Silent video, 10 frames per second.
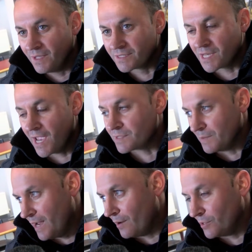Scares
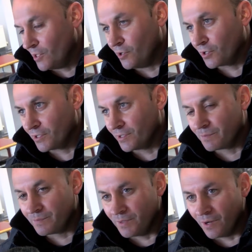me now when you look at
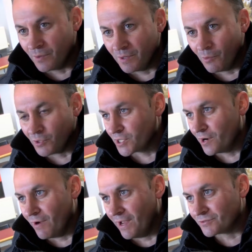when the boys
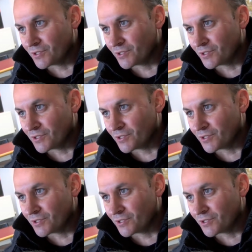go round.